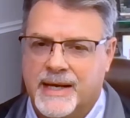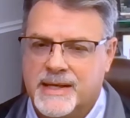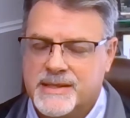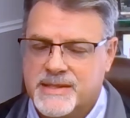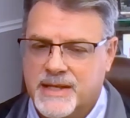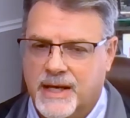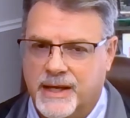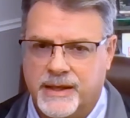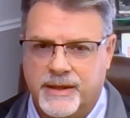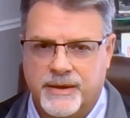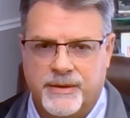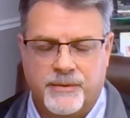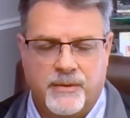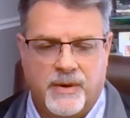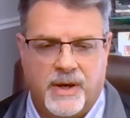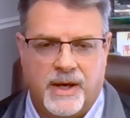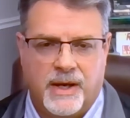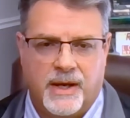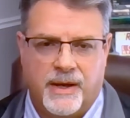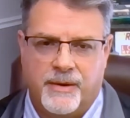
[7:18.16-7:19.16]
got to tell you,
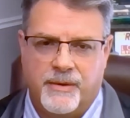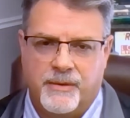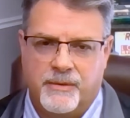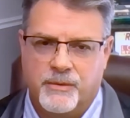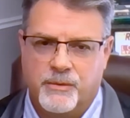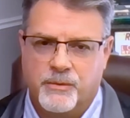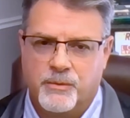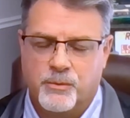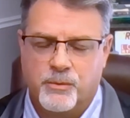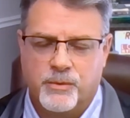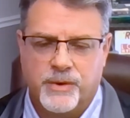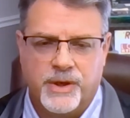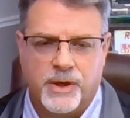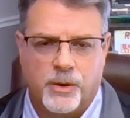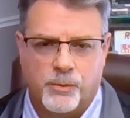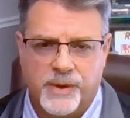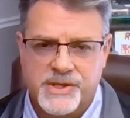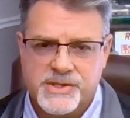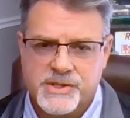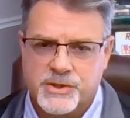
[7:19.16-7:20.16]

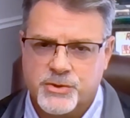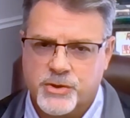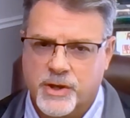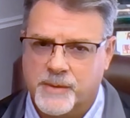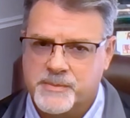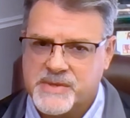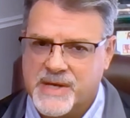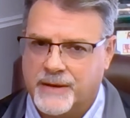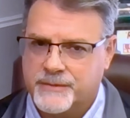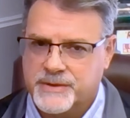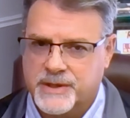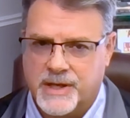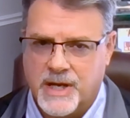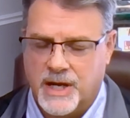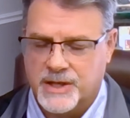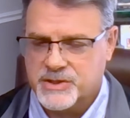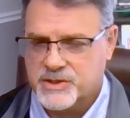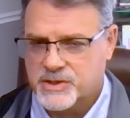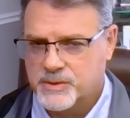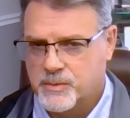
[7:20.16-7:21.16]
recent trips out to
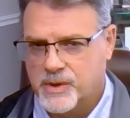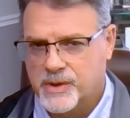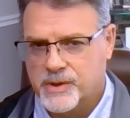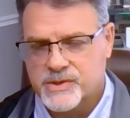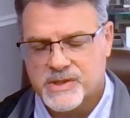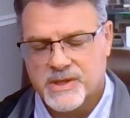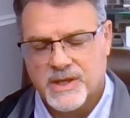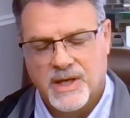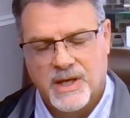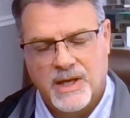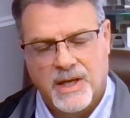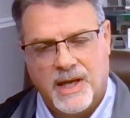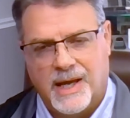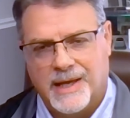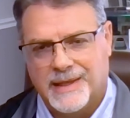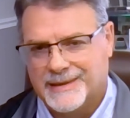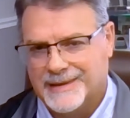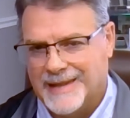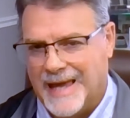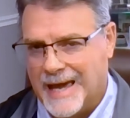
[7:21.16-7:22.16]
customers,
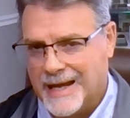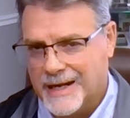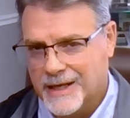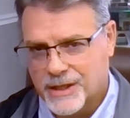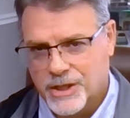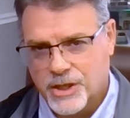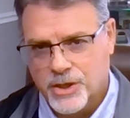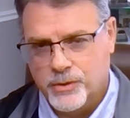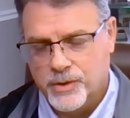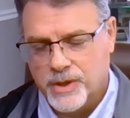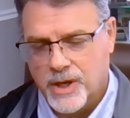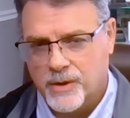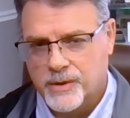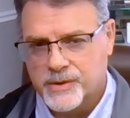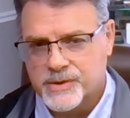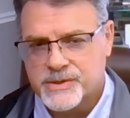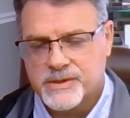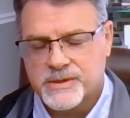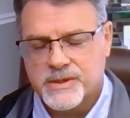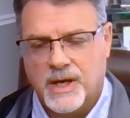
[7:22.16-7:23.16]
a lot of
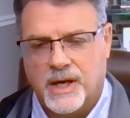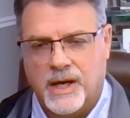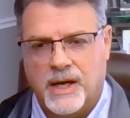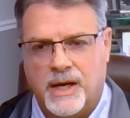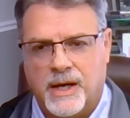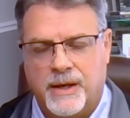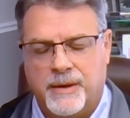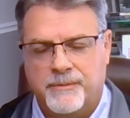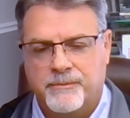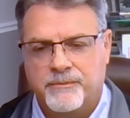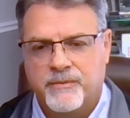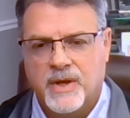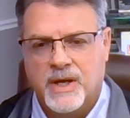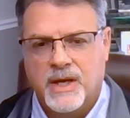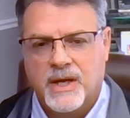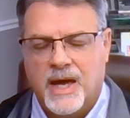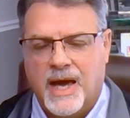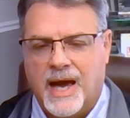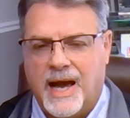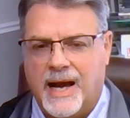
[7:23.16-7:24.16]
kudos
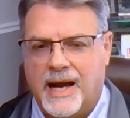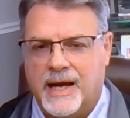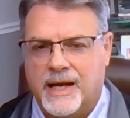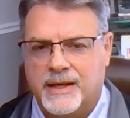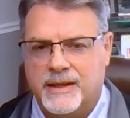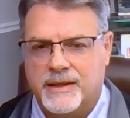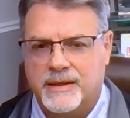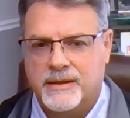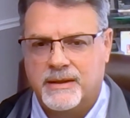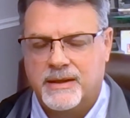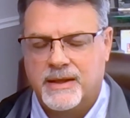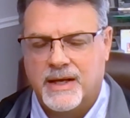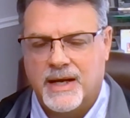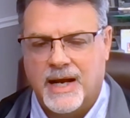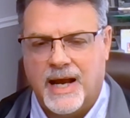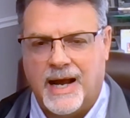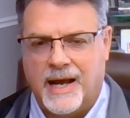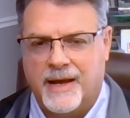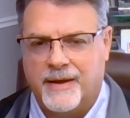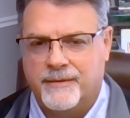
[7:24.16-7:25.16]
on
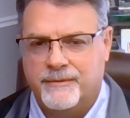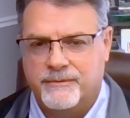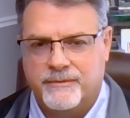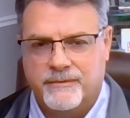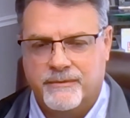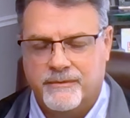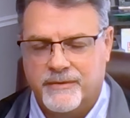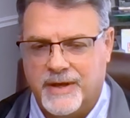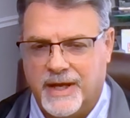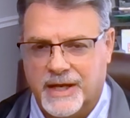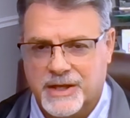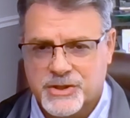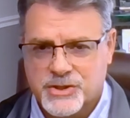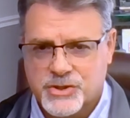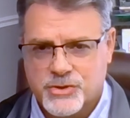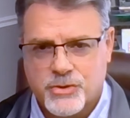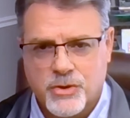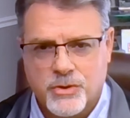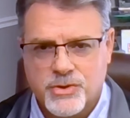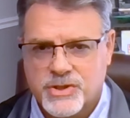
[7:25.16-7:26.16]
the
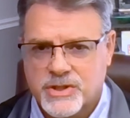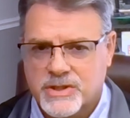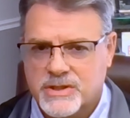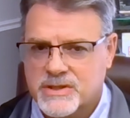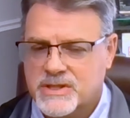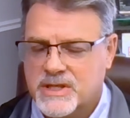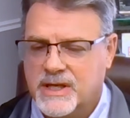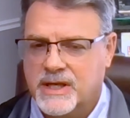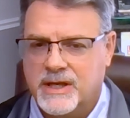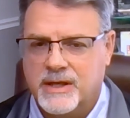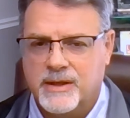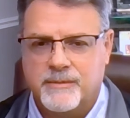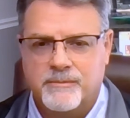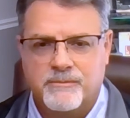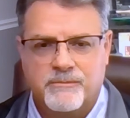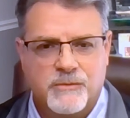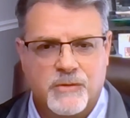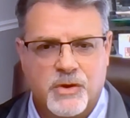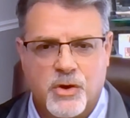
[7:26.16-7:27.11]
extrusion team,